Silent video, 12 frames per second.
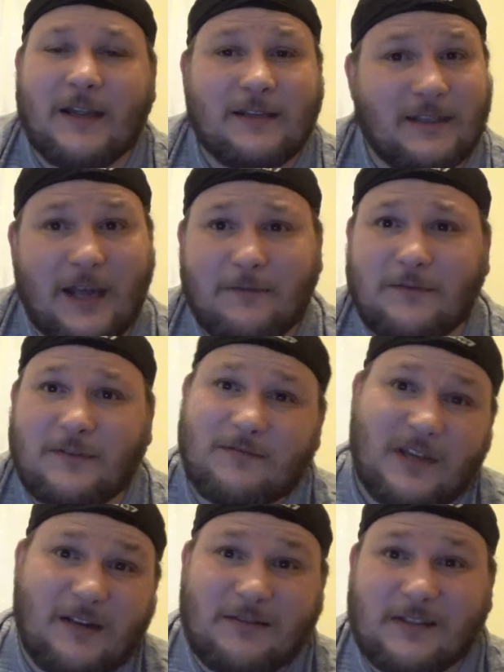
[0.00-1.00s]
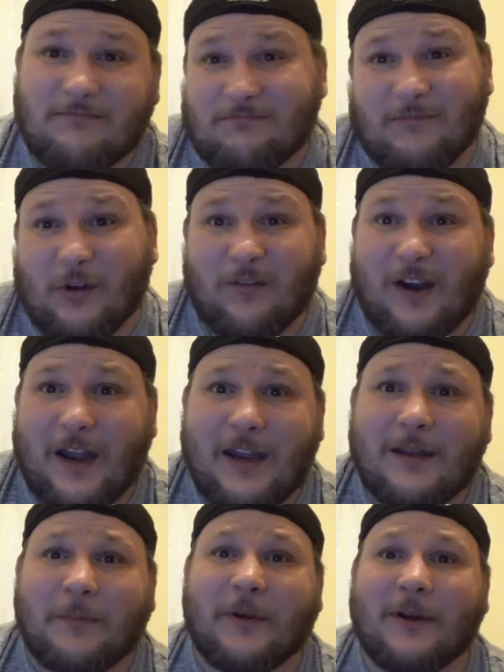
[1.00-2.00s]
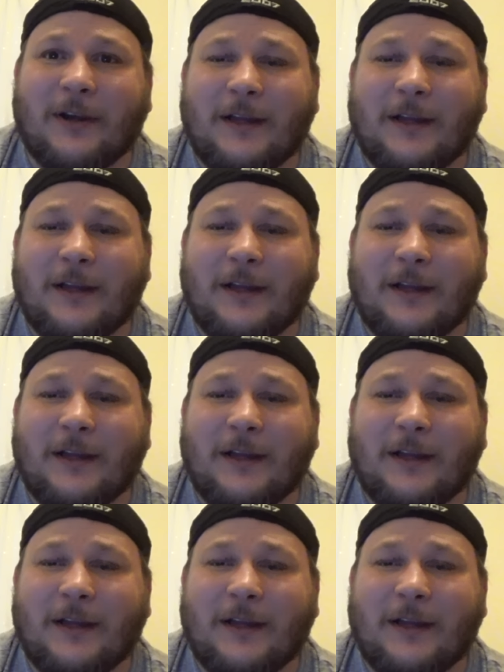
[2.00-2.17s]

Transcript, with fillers: Sounds sounds alright, but